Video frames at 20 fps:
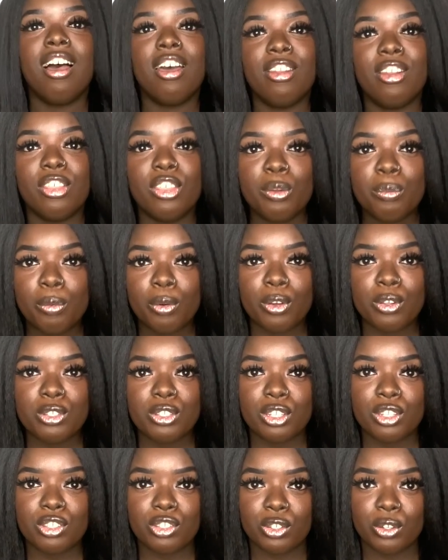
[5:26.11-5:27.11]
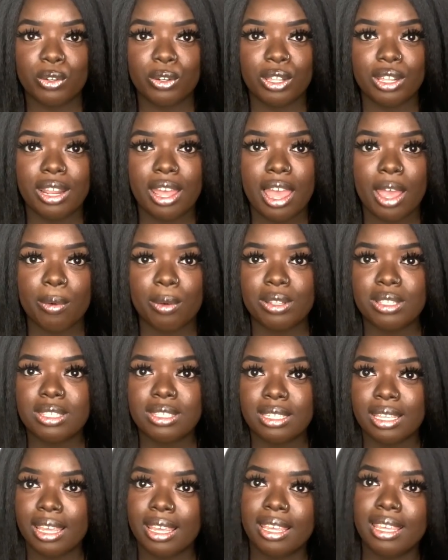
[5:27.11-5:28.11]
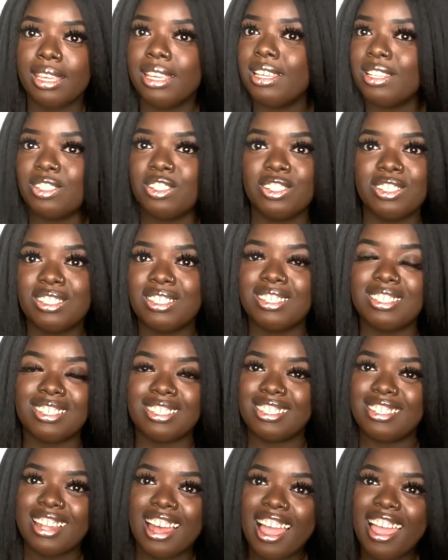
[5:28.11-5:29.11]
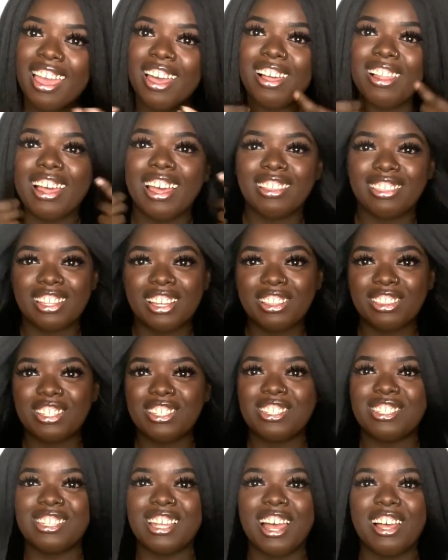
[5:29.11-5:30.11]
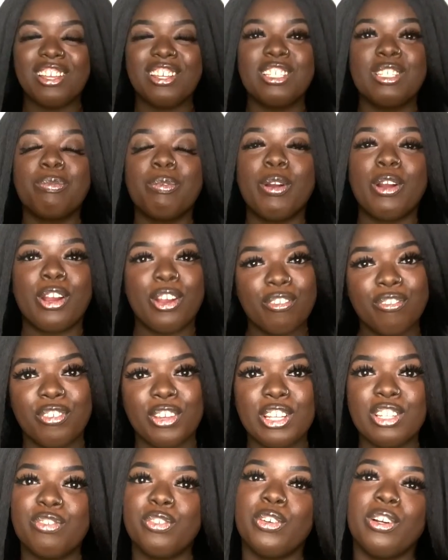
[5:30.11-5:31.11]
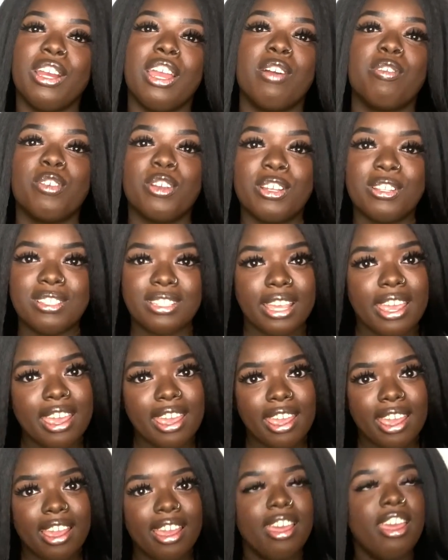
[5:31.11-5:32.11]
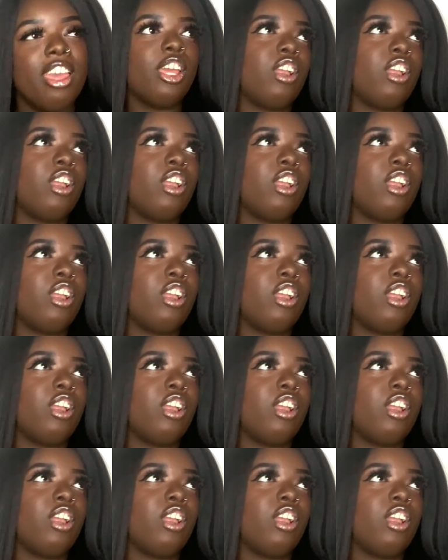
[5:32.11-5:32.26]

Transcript: Another pros to this unit, I would say, is just the style. I think this style is perfect for every day.